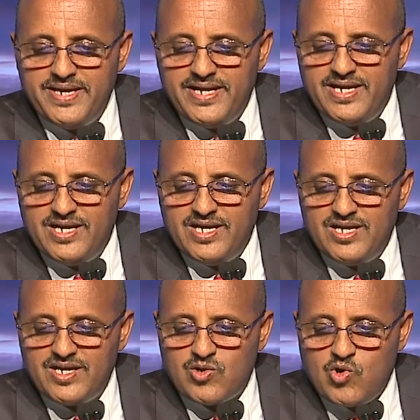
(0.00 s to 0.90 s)

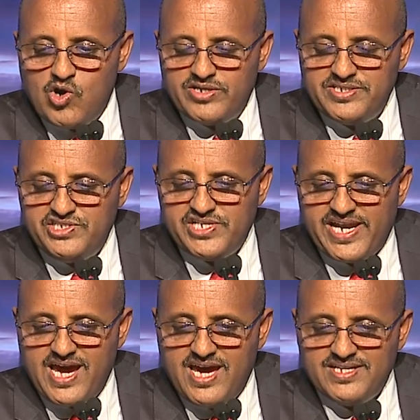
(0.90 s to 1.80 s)
called
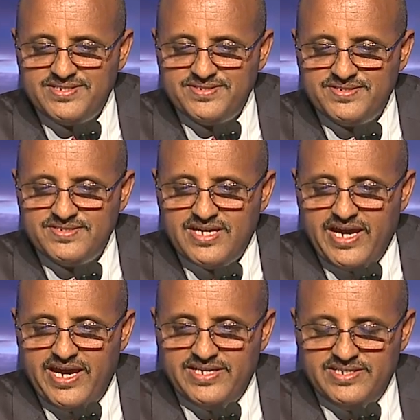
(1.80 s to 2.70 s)
injera,
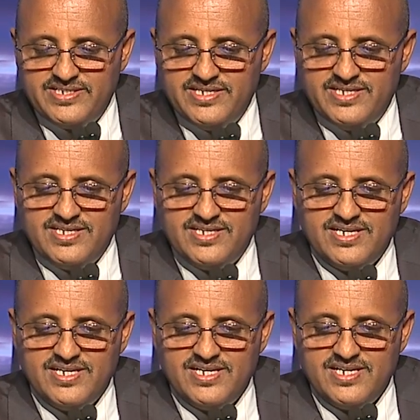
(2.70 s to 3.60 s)
and a
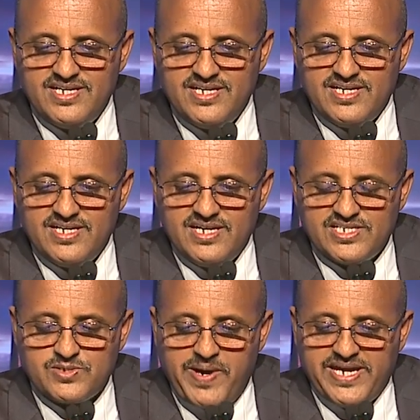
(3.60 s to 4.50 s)

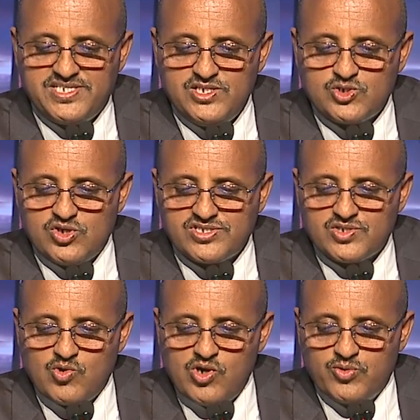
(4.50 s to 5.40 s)
spicy sauce
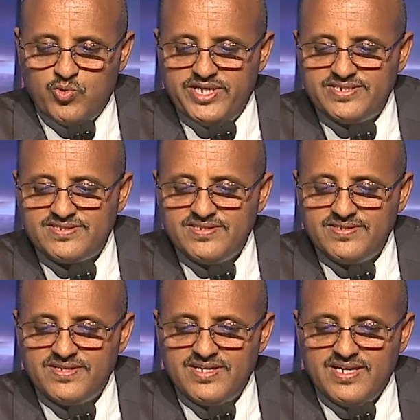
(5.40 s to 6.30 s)
called wat,
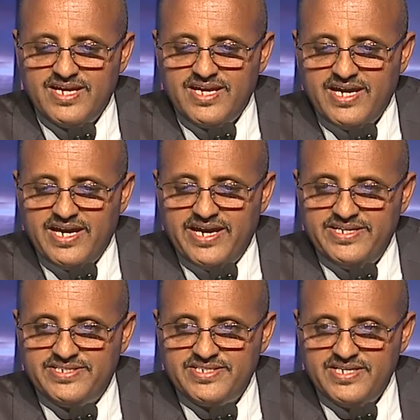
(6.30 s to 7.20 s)

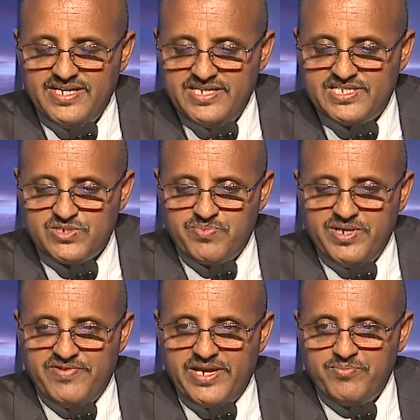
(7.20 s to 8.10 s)
and it has
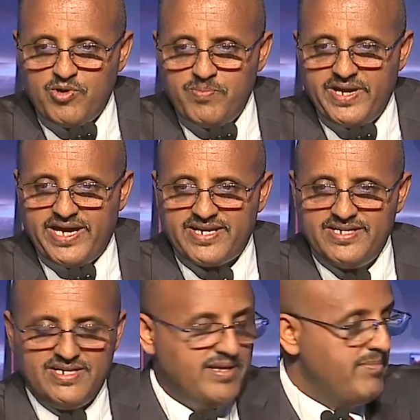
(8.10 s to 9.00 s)
been very popular
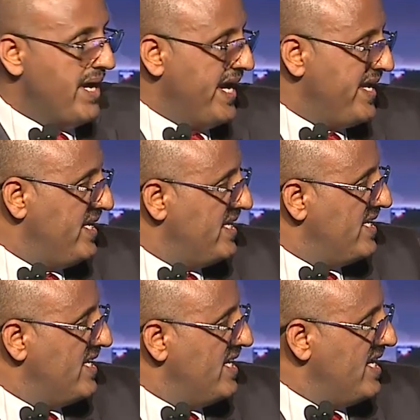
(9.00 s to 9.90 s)
by
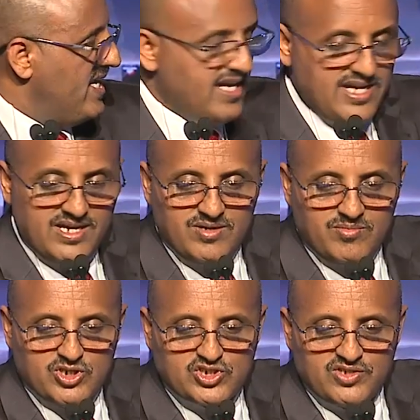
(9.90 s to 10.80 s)

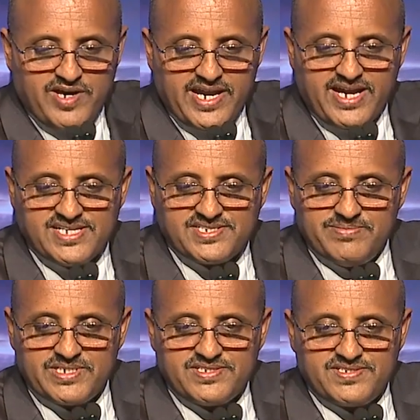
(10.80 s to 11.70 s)
most of our
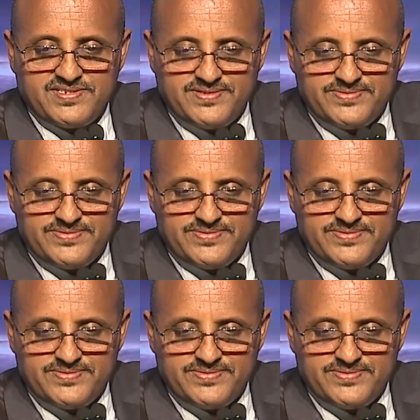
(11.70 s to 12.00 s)
customers.